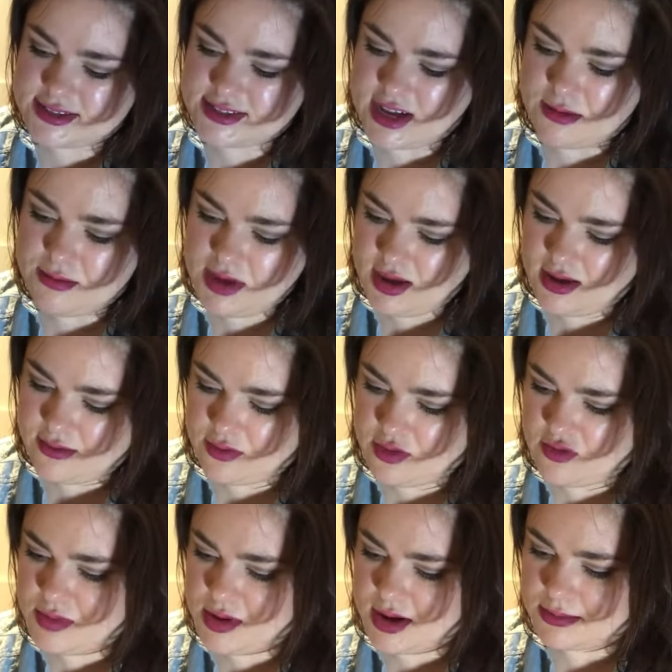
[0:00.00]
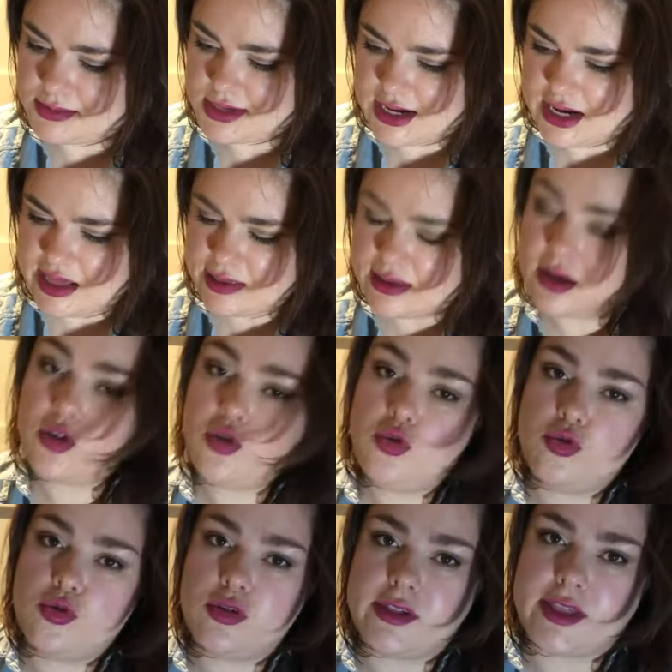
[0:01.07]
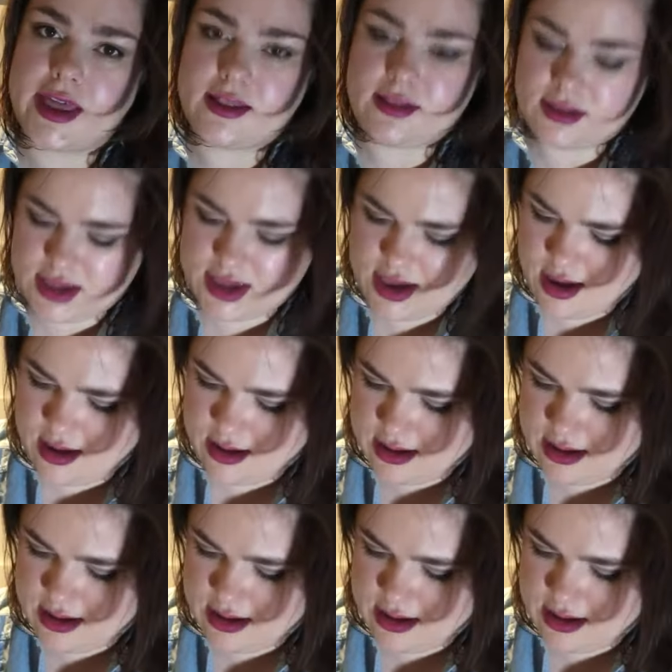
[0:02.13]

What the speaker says: tell me if you've been up to anything cool lately.